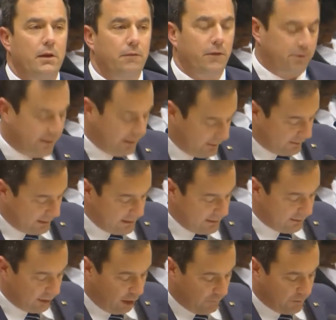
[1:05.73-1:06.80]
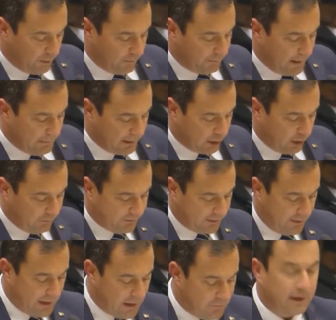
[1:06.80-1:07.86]
The citizens of the Republic of
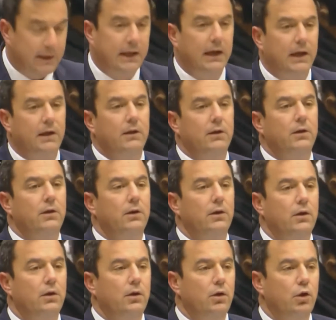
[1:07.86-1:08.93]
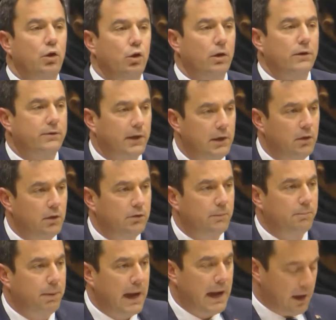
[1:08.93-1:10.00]
South Africa who continue to
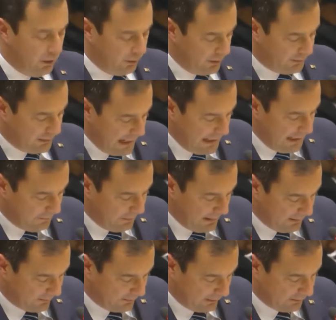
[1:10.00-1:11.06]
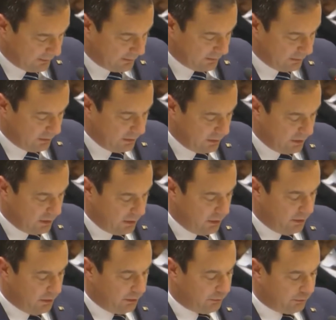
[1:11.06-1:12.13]
pay on a daily basis
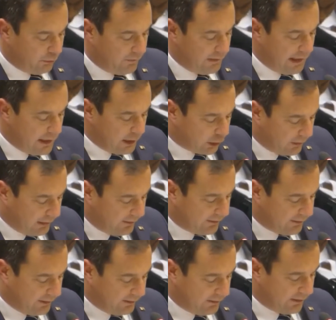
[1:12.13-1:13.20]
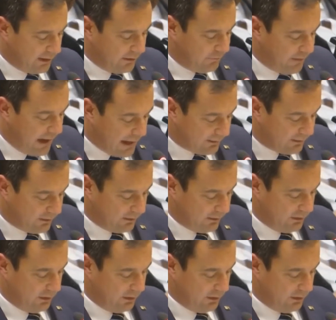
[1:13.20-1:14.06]
through the increases in VAT,